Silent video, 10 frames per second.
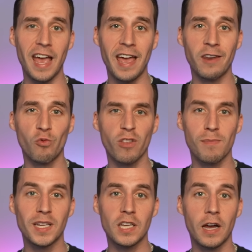end with
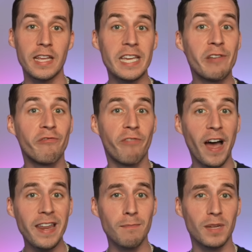Miss Honey
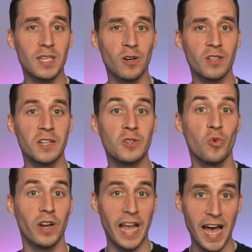inviting Matilda to
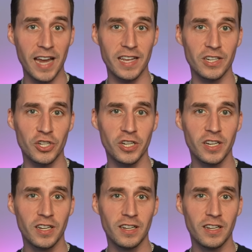her cottage.